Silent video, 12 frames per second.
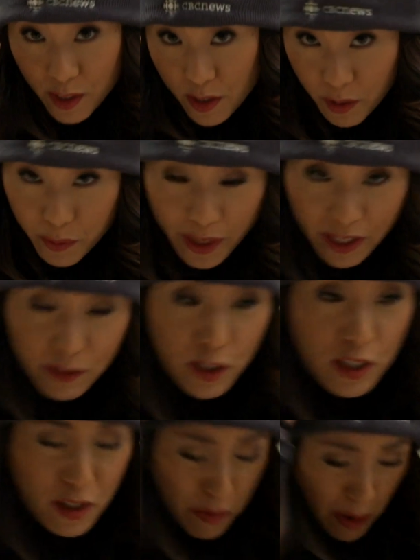So we have
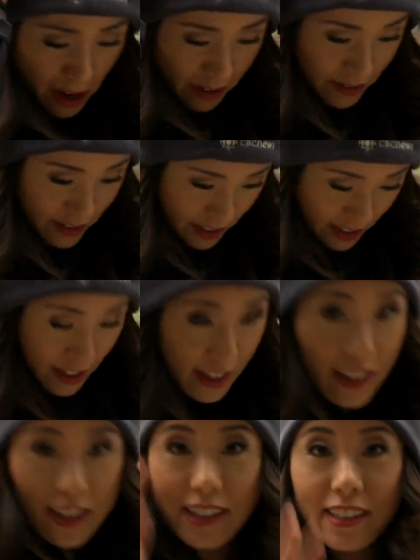just arrived
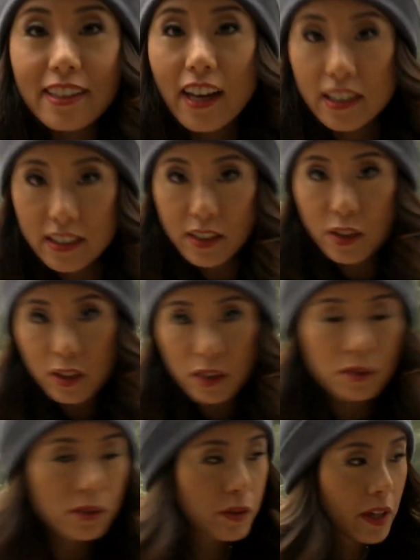at an
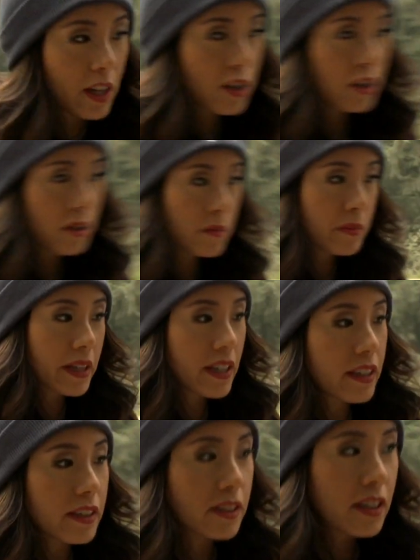undisclosed location
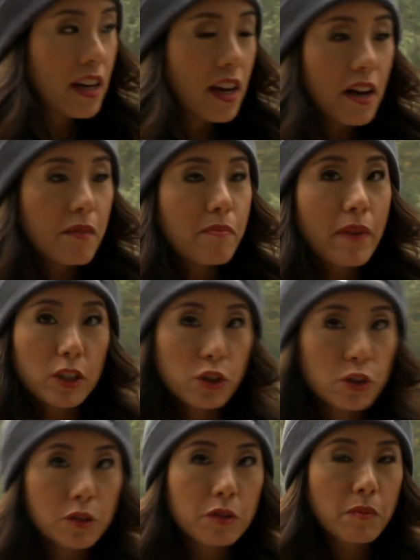because
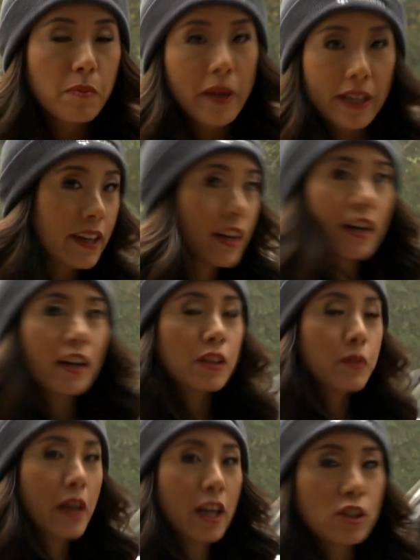mushroom picking
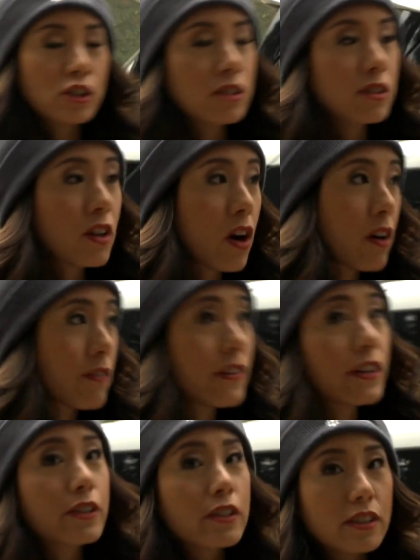locations are
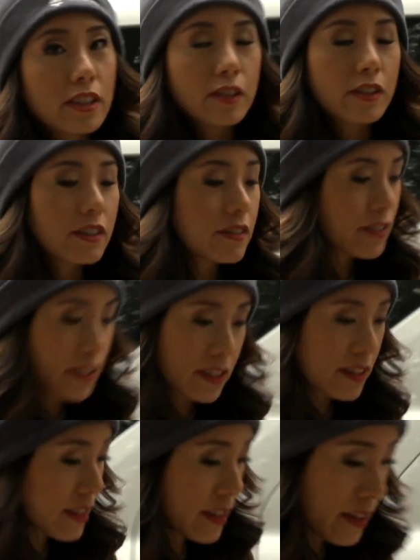very secretive.
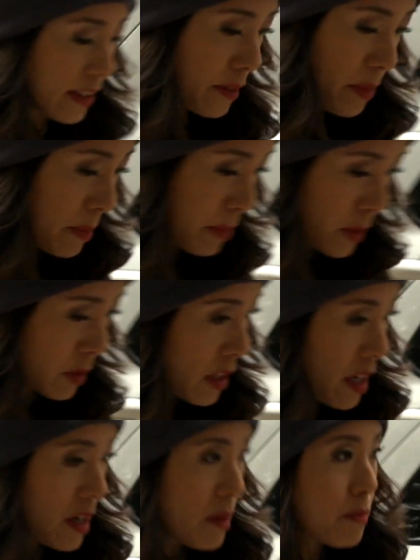This is uh, people's
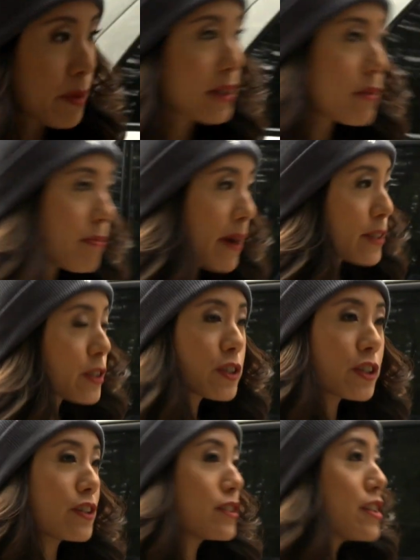bread and
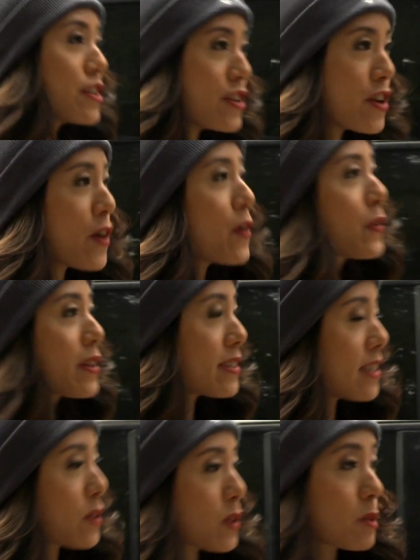butters to know the
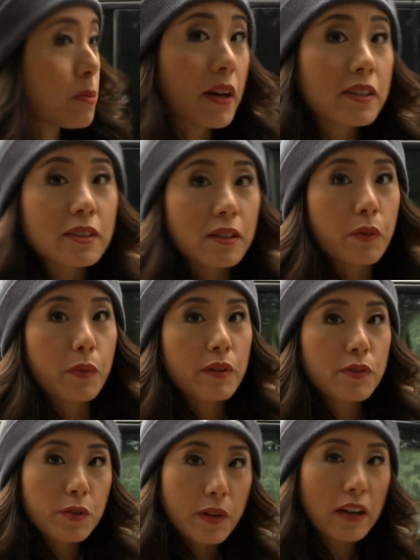secret spot. So
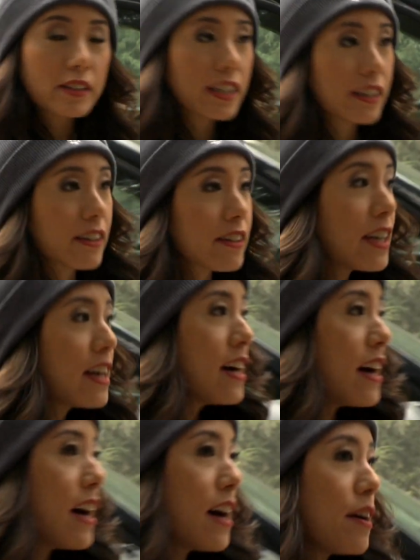we've arrived here.
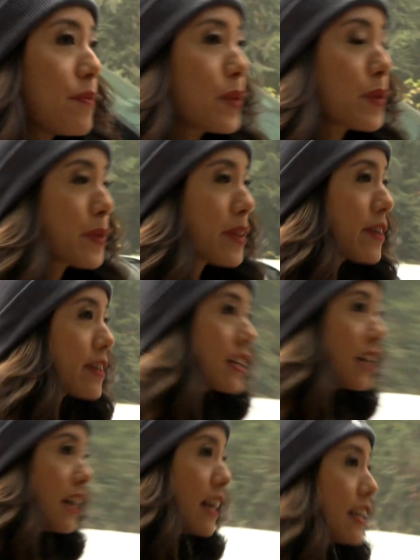Um, we're with our
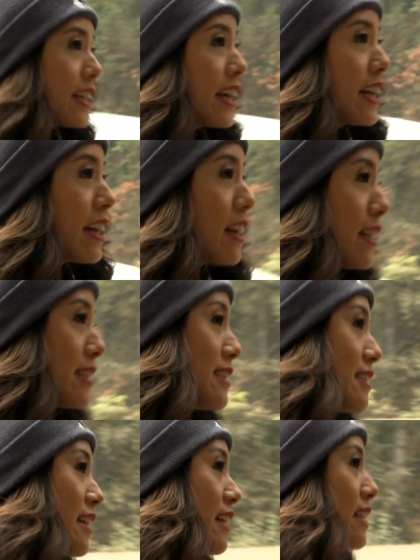guide,
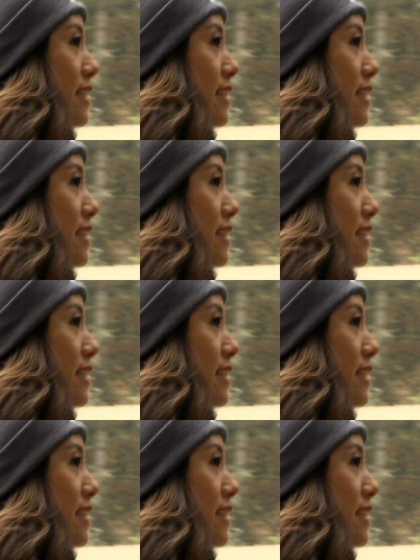Hans.